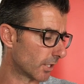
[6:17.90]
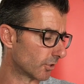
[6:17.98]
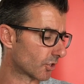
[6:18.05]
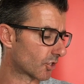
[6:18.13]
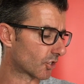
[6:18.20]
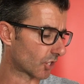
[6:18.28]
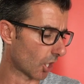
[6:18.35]

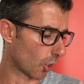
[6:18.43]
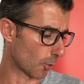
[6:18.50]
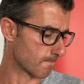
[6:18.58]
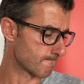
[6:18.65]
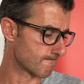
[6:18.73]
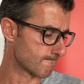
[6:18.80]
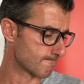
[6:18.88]
So,
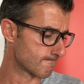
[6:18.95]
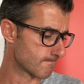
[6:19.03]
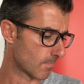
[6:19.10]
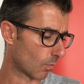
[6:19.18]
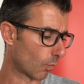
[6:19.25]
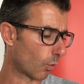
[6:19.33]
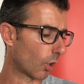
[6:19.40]

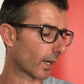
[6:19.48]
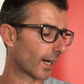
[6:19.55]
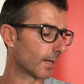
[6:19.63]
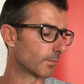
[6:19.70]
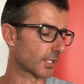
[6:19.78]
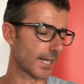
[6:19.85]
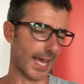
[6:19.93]
what
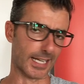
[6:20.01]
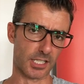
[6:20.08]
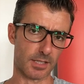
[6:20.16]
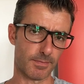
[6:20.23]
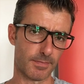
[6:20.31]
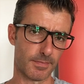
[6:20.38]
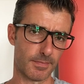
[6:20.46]
comes next?